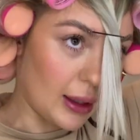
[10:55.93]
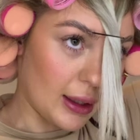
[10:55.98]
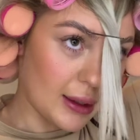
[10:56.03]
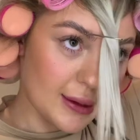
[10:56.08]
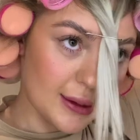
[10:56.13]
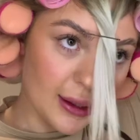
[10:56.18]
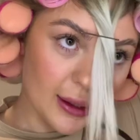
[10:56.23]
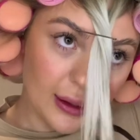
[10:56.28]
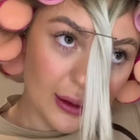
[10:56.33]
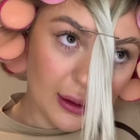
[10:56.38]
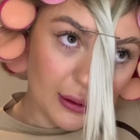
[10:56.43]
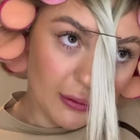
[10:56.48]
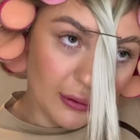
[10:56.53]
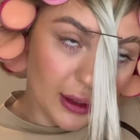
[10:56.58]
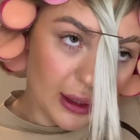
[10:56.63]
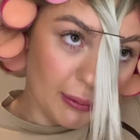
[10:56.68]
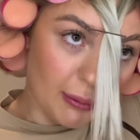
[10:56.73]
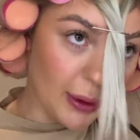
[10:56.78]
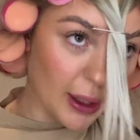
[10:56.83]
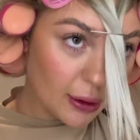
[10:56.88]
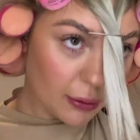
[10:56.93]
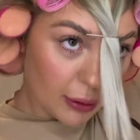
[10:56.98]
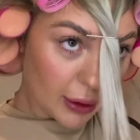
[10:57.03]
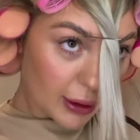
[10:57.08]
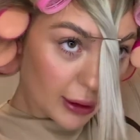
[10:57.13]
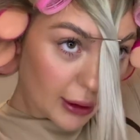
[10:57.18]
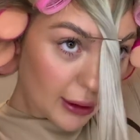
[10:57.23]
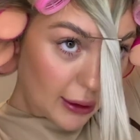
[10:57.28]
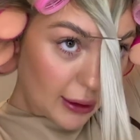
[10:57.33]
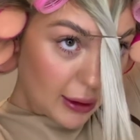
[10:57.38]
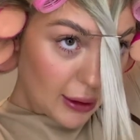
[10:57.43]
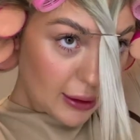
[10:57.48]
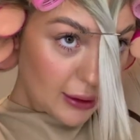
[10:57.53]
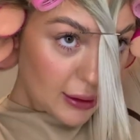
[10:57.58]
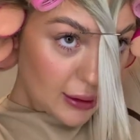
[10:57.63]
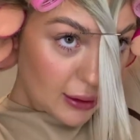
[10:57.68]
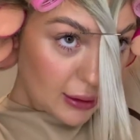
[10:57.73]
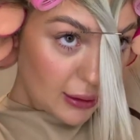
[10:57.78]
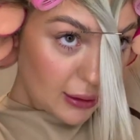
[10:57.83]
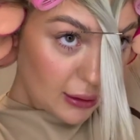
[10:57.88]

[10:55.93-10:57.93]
I take a really big one like this.